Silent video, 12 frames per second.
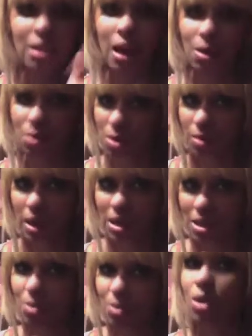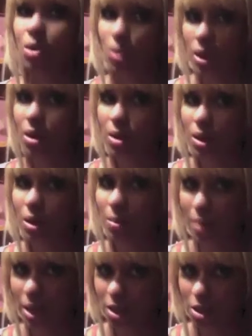that was a match. That was a great, great
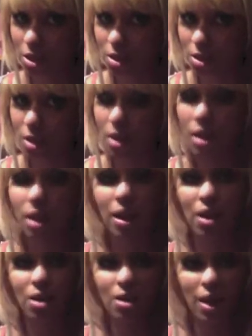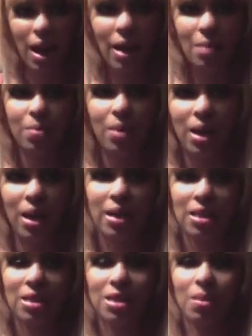match. It had all the hype behind
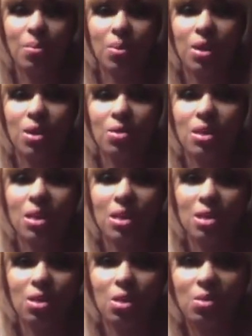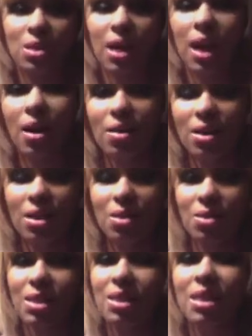it. CM Punk was in his hometown, and he
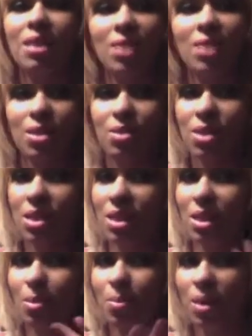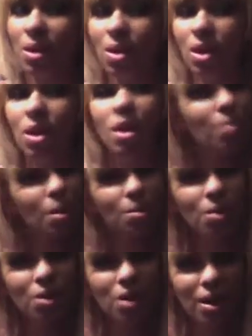was leaving, and he was going to take the belt.
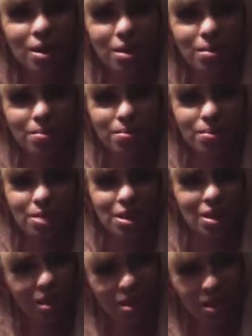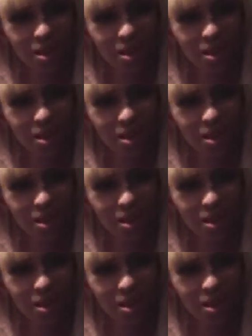Remember the thing at